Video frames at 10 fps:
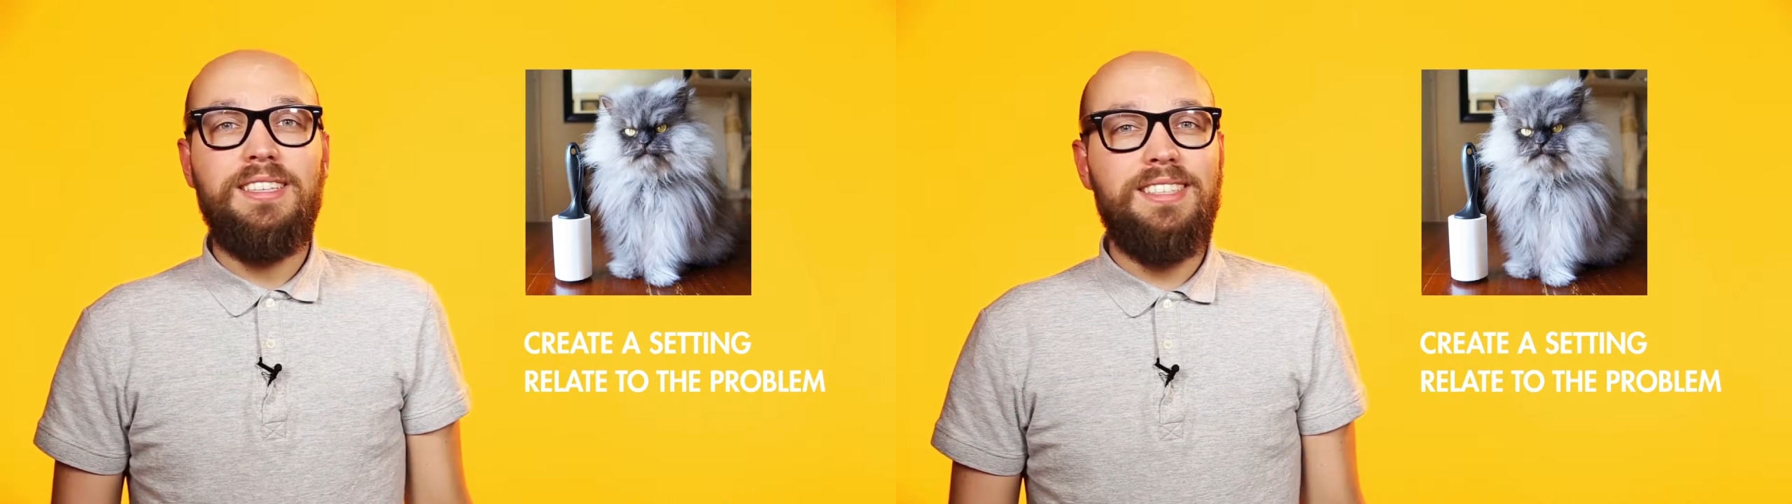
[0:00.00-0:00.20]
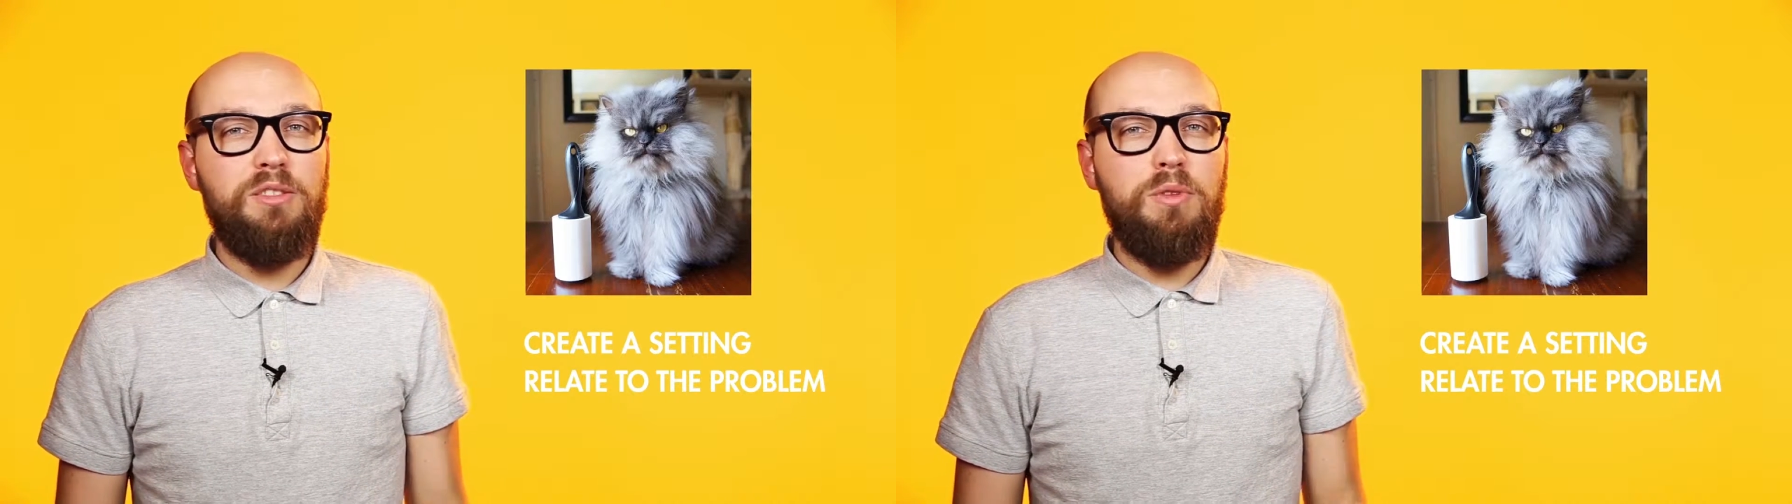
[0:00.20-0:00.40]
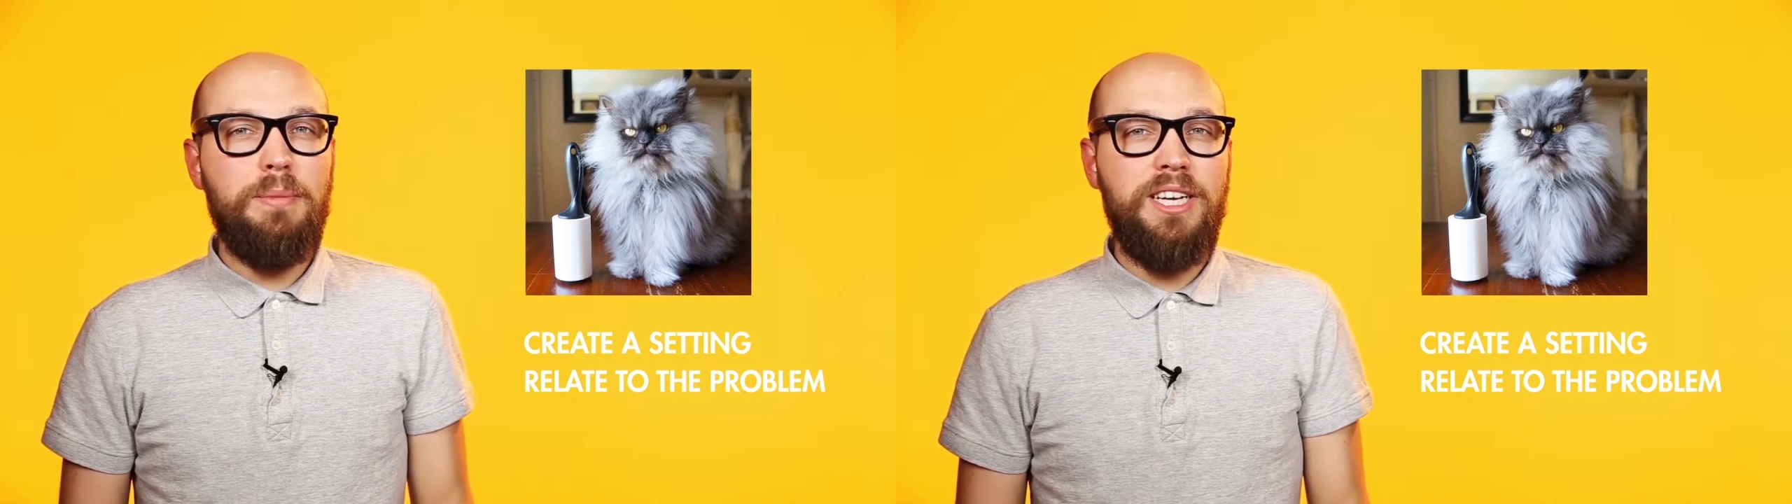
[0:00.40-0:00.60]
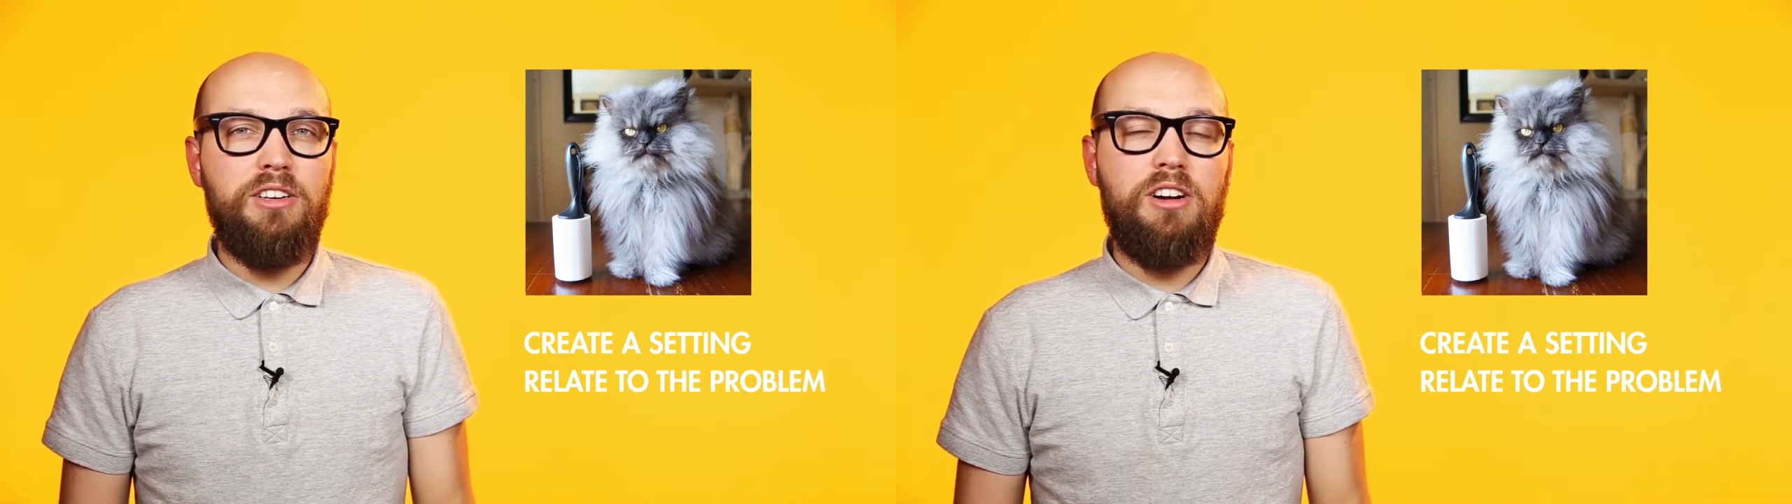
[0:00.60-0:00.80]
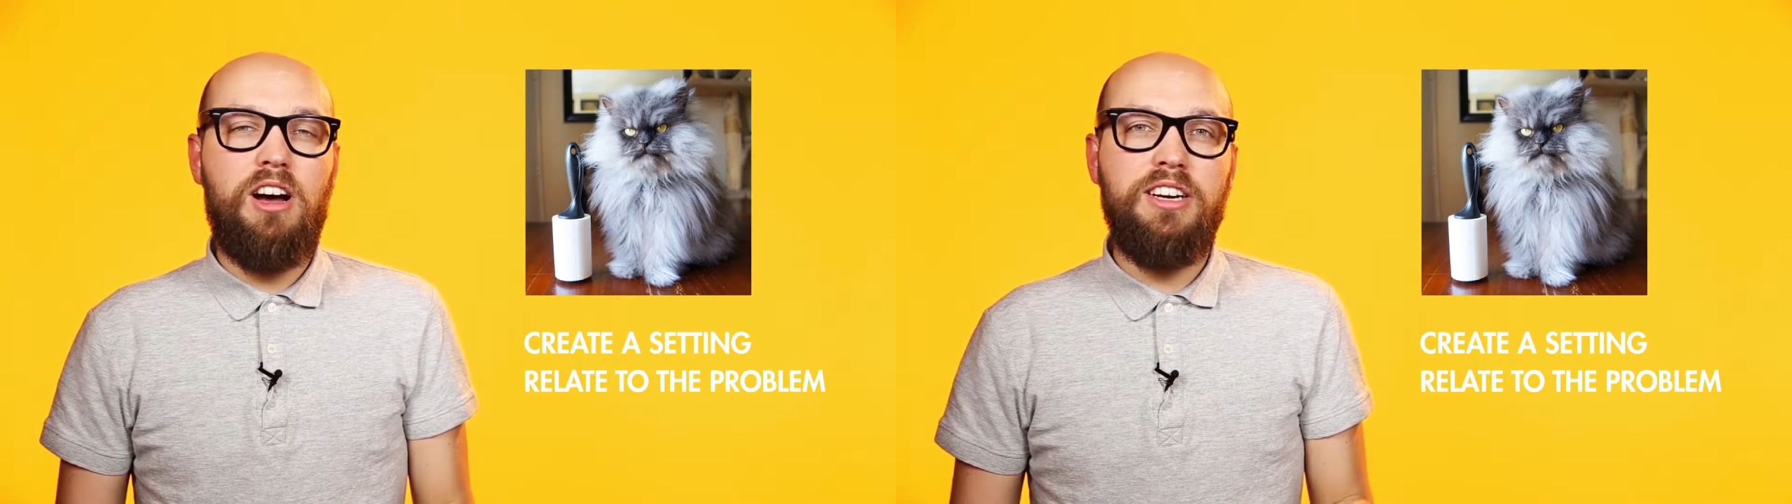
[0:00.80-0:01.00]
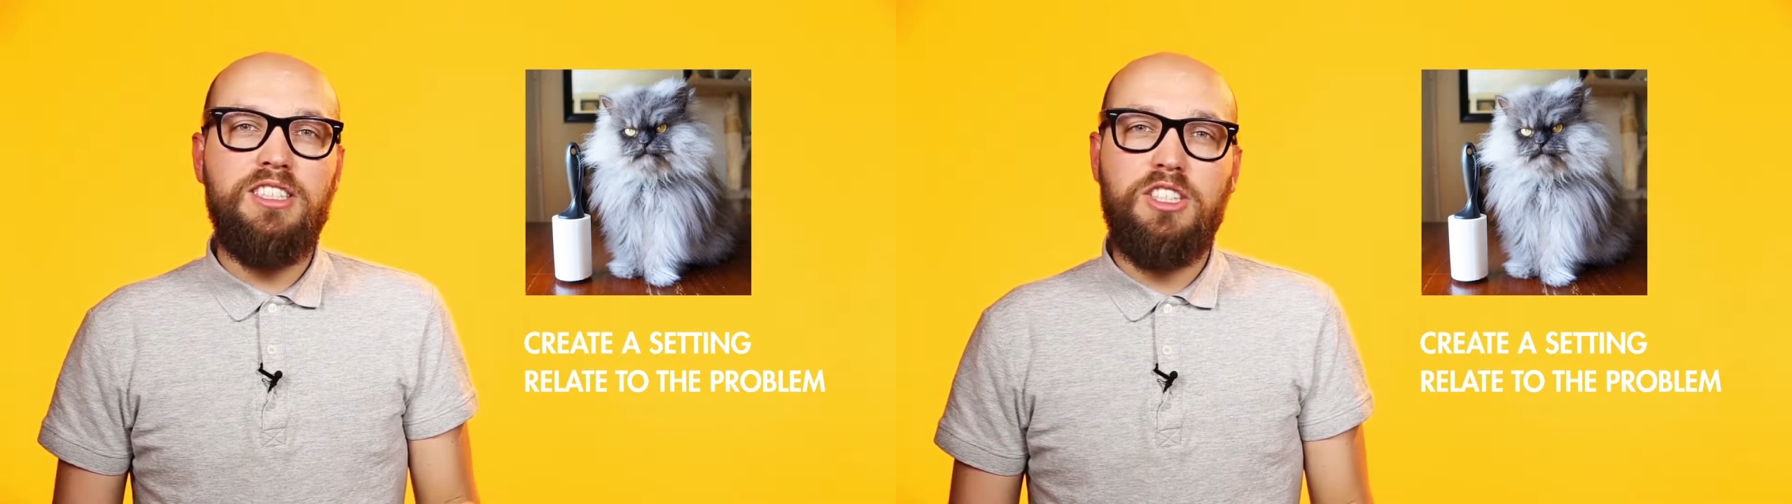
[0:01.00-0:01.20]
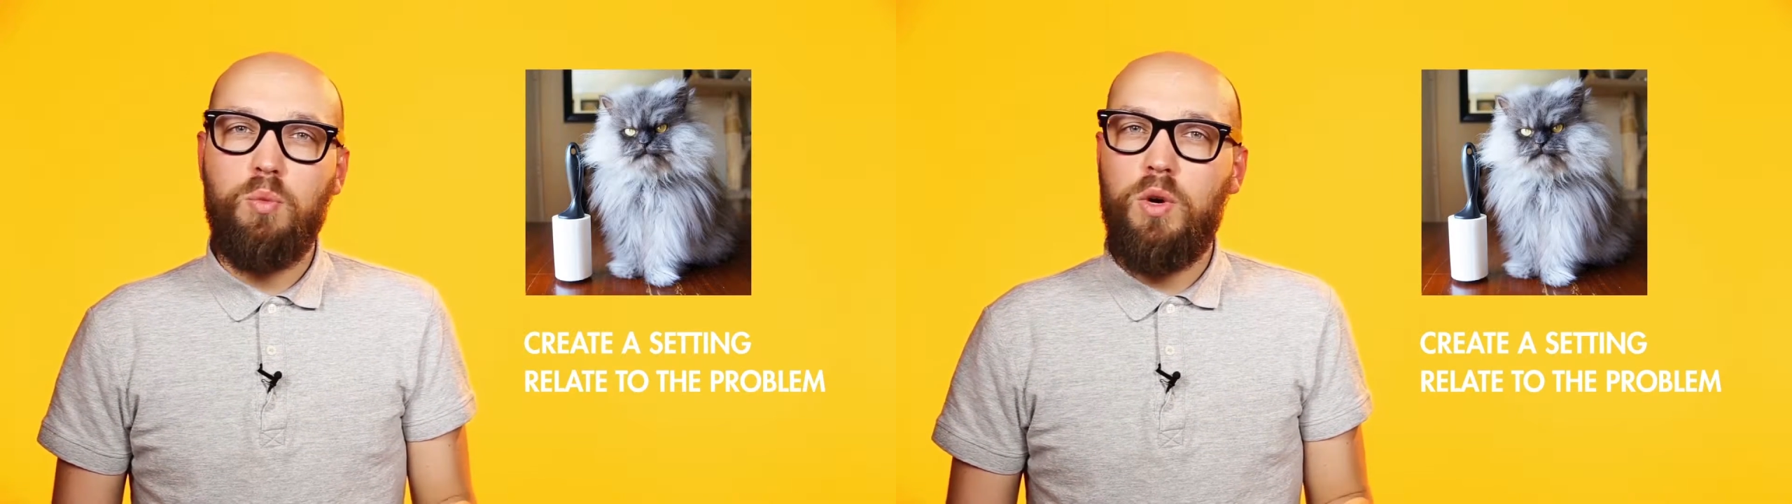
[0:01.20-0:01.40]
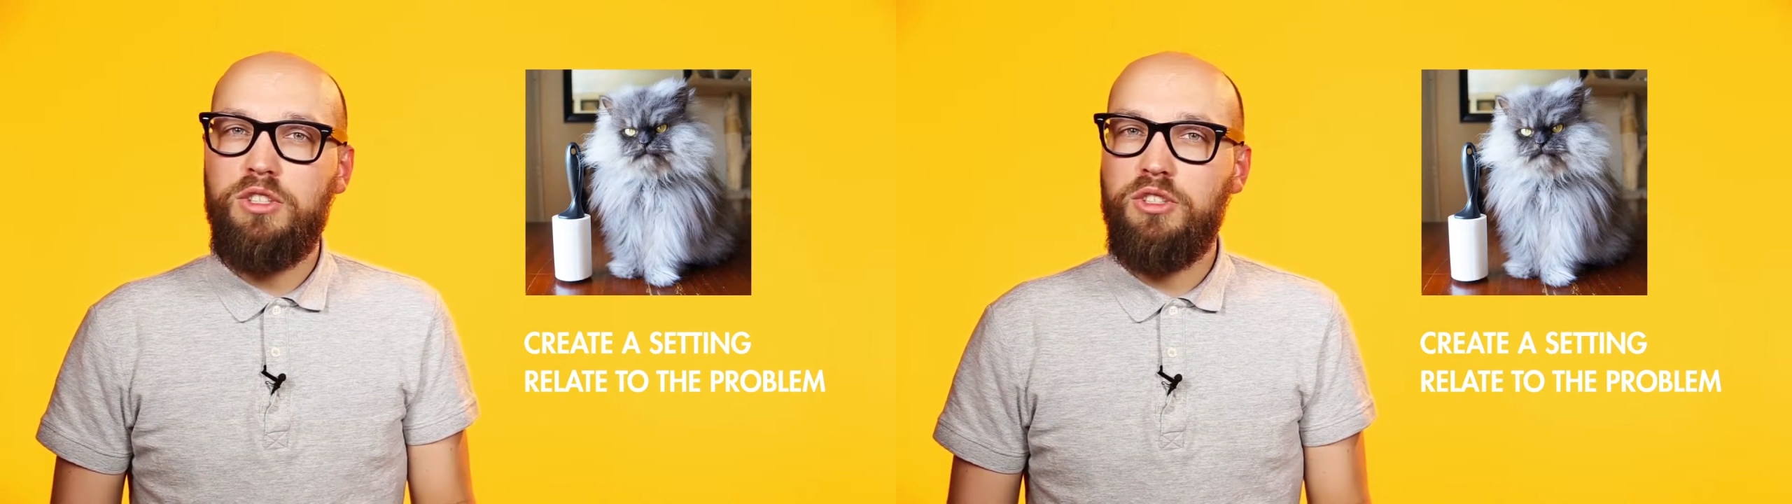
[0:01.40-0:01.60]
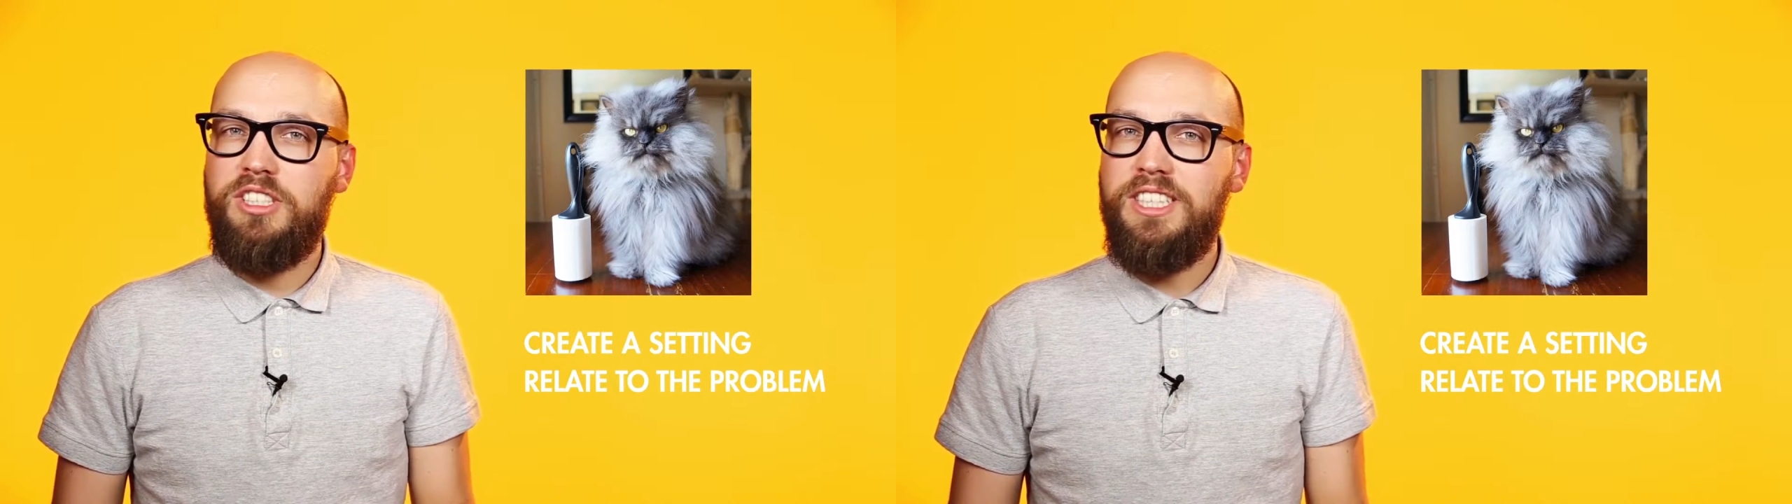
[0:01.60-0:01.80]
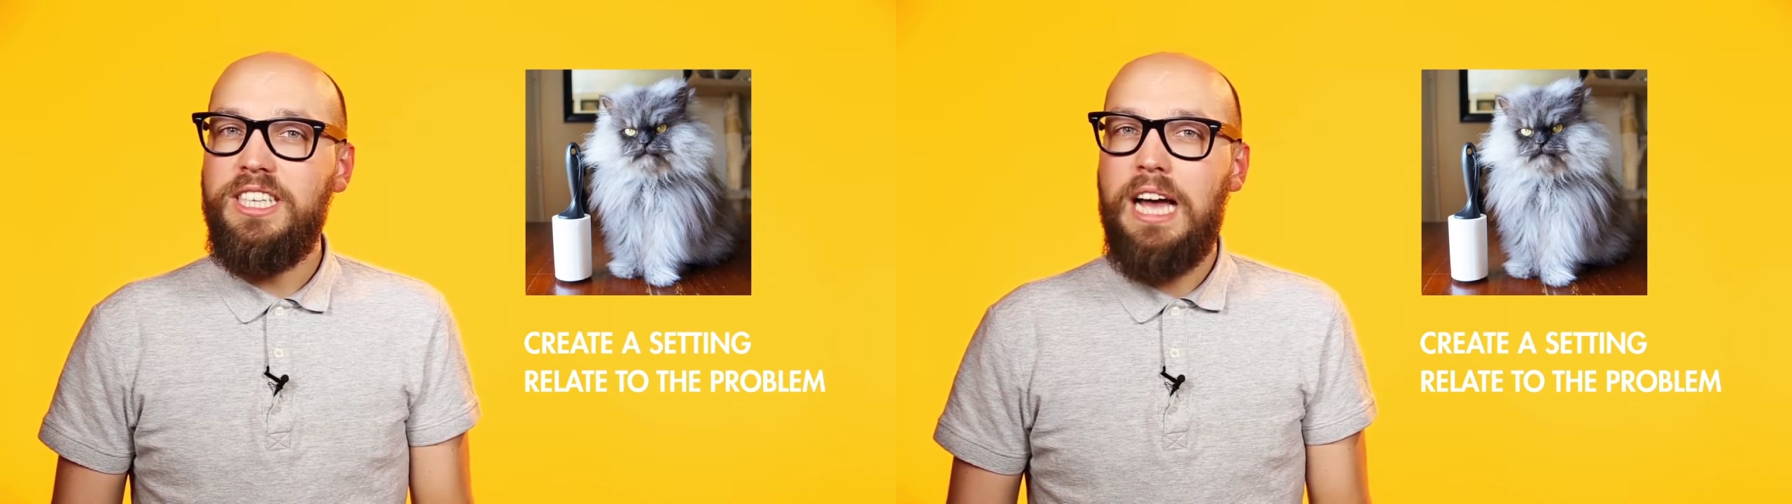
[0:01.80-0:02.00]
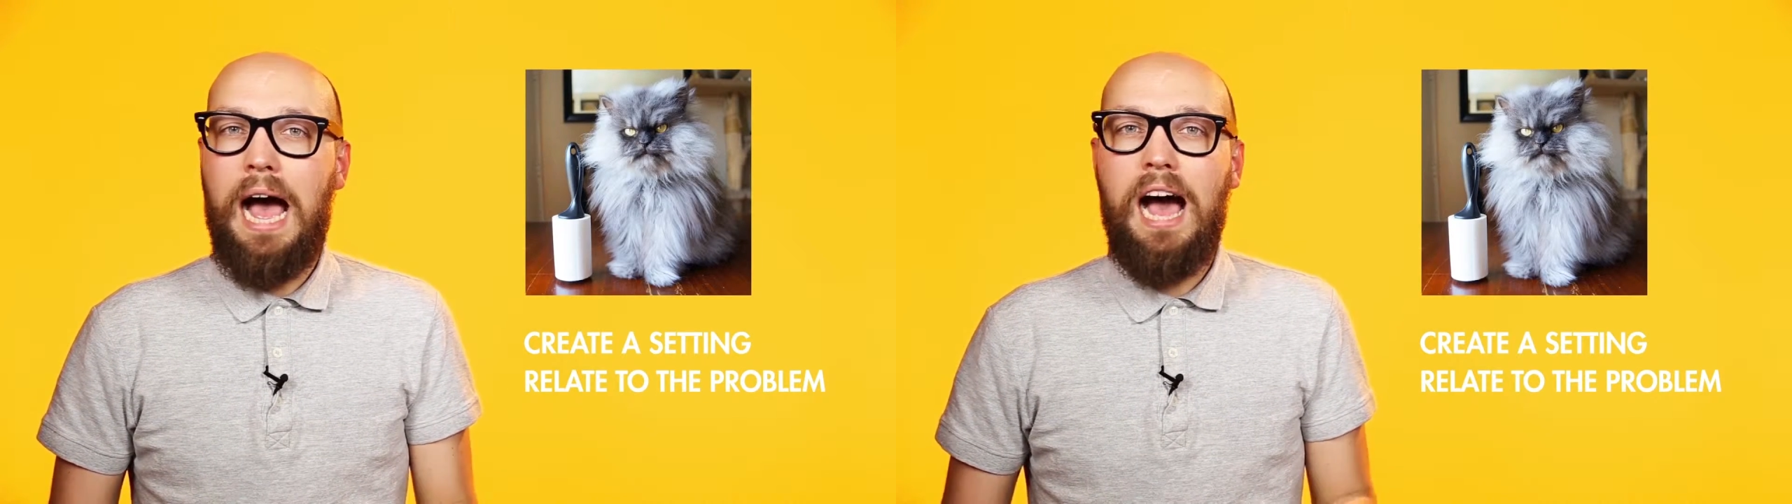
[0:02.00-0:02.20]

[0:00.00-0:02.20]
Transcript: This will make your audience want to see